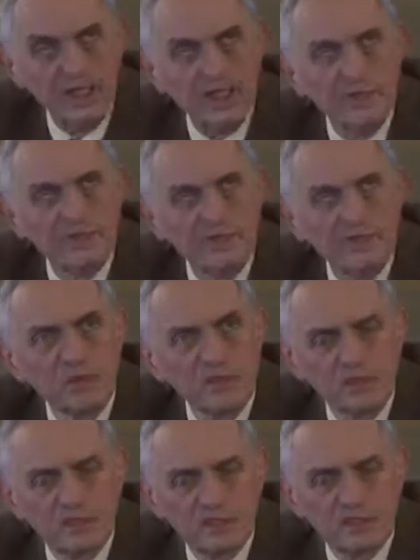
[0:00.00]
If you
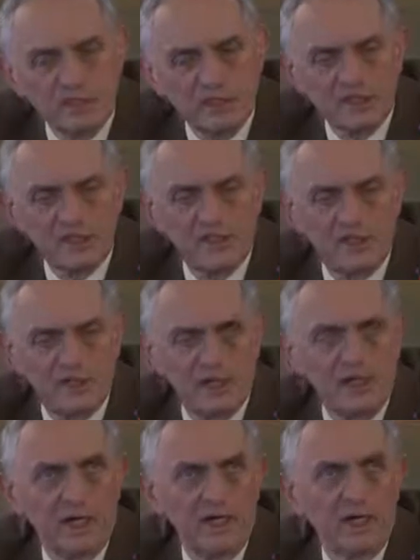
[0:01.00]
want to
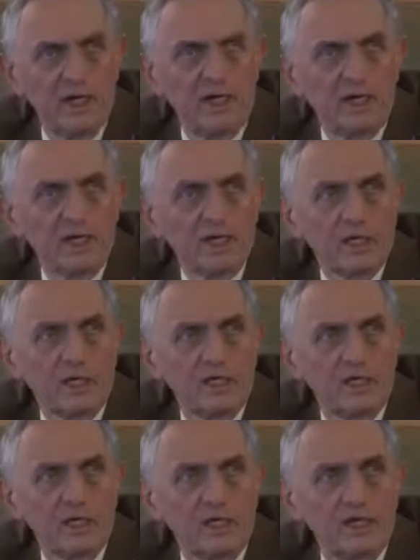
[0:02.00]
justify
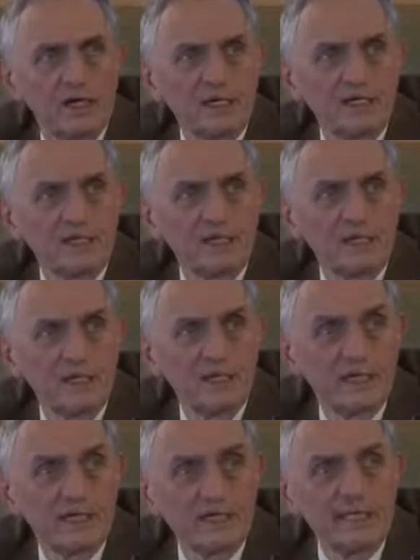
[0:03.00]
electing
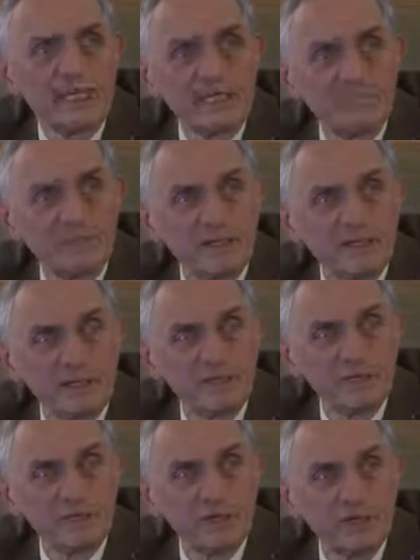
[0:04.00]
EP
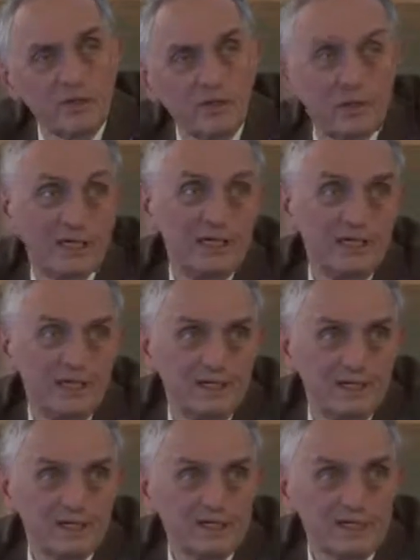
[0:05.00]

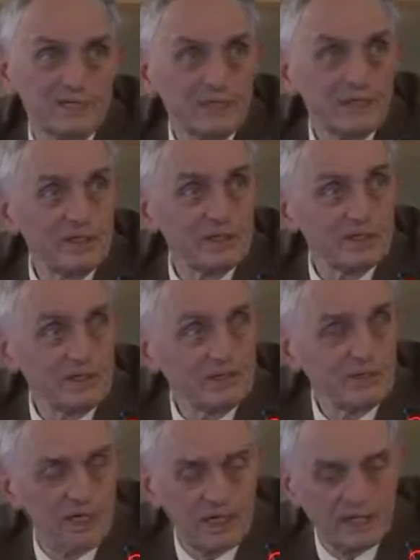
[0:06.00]
pro-Stability
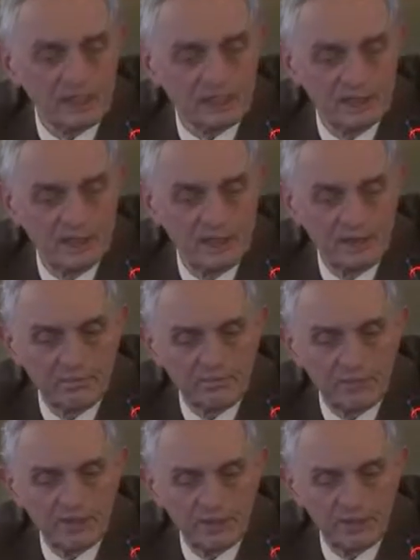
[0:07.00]
Pact
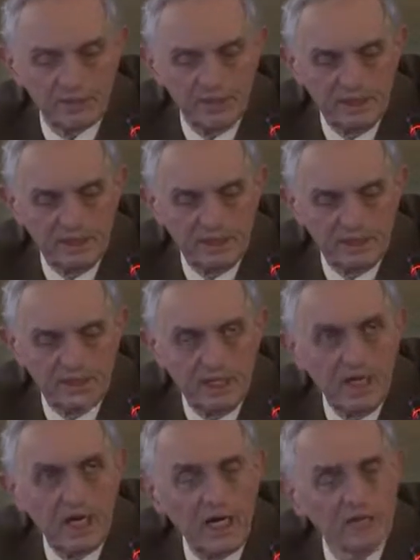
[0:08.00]
parties,
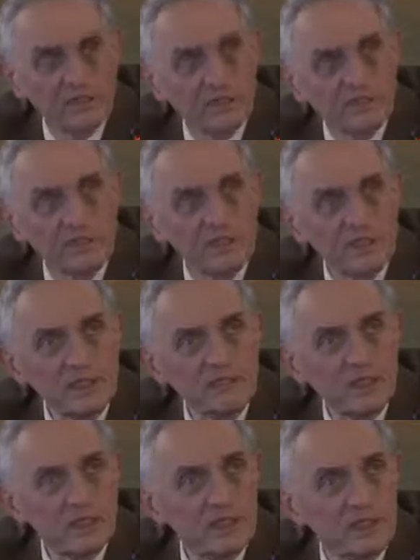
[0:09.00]
I don't think
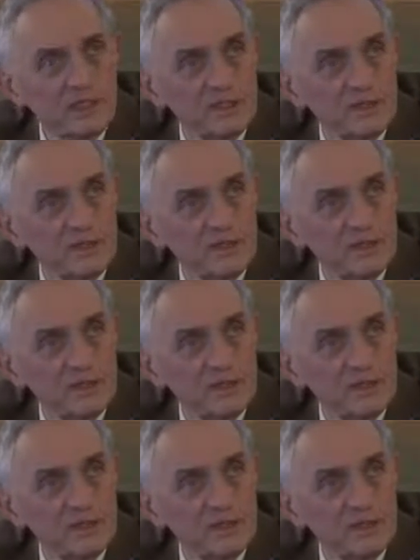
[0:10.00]
parties